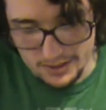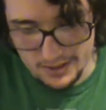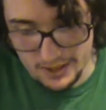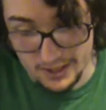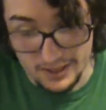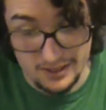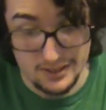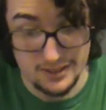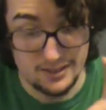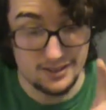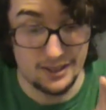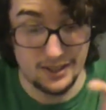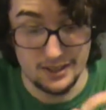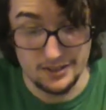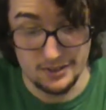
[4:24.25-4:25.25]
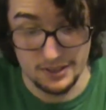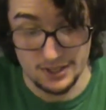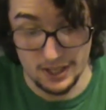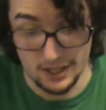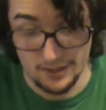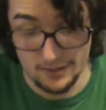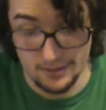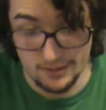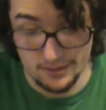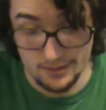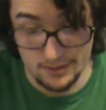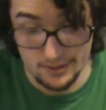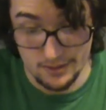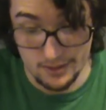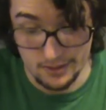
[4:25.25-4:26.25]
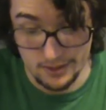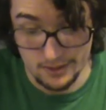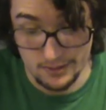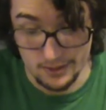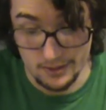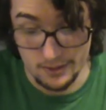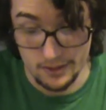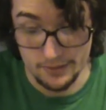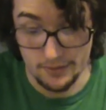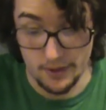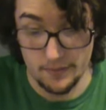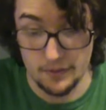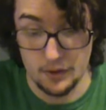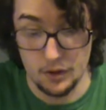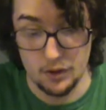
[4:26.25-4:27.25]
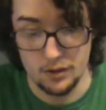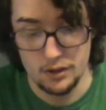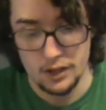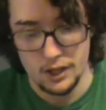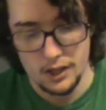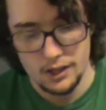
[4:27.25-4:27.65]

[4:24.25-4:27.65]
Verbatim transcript: And this is a history check. DC 35. The goal.